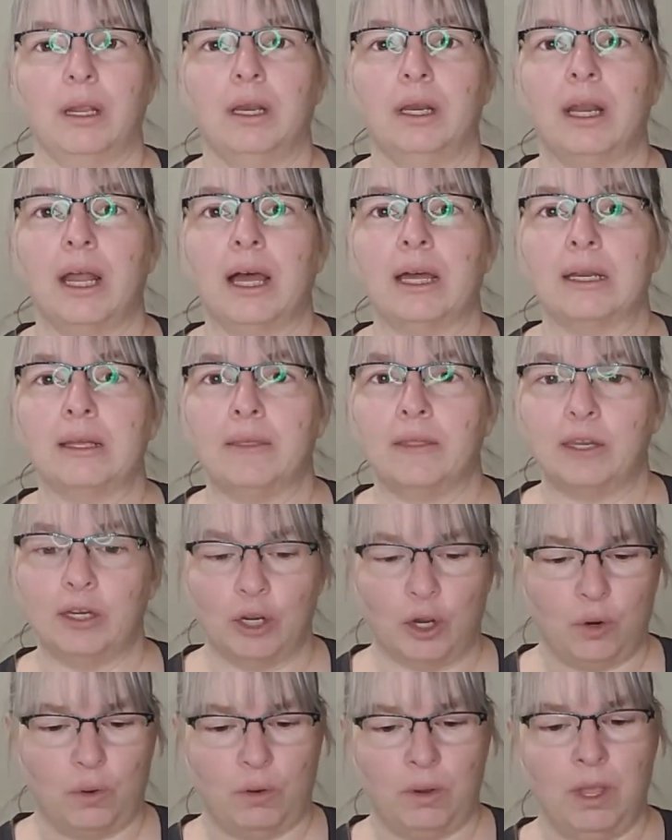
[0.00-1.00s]
not in the
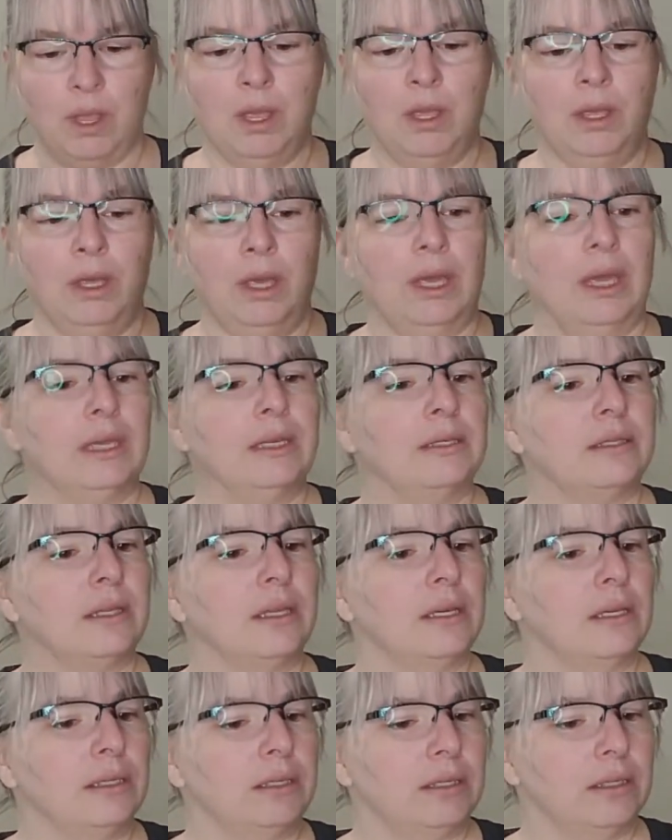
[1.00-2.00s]
know, is
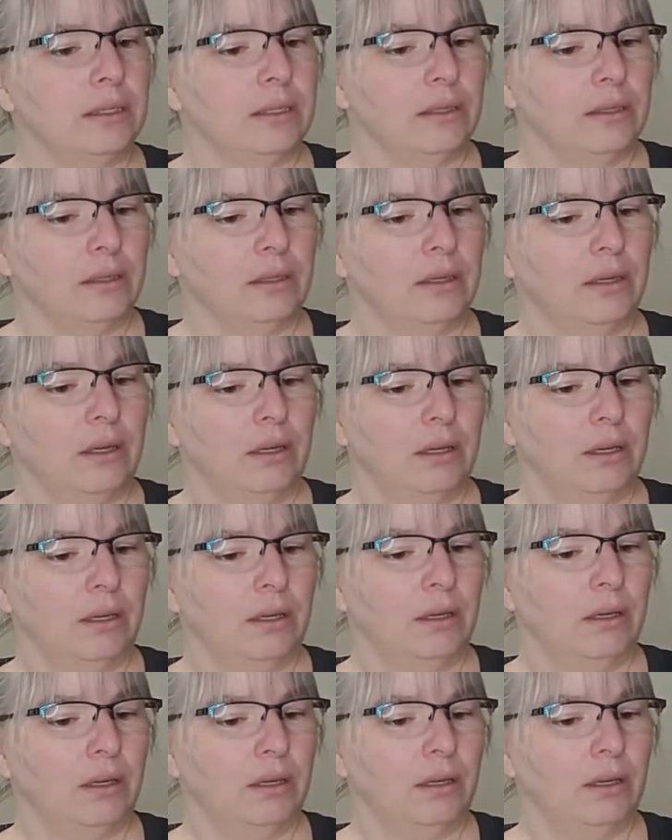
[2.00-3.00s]
this
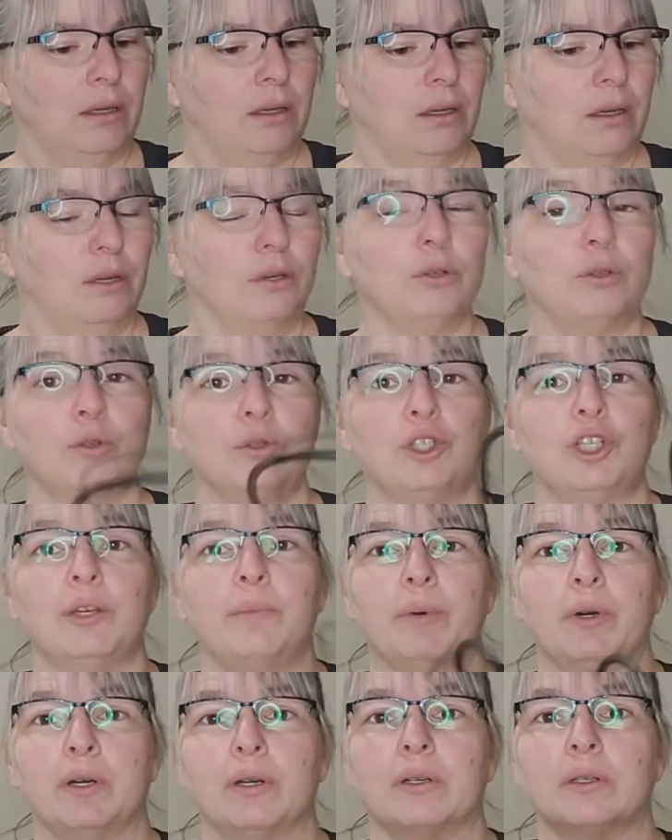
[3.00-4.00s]

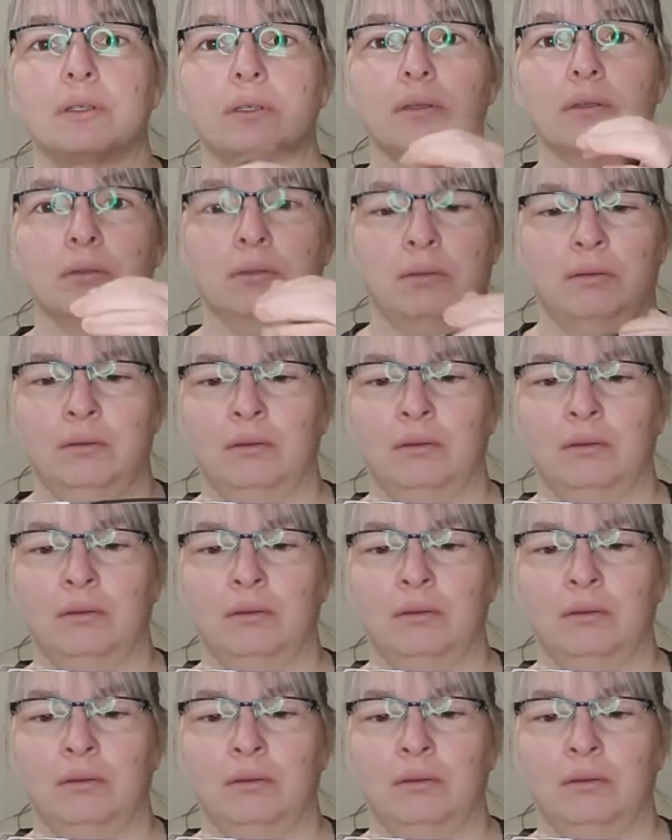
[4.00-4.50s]
Gucci purse.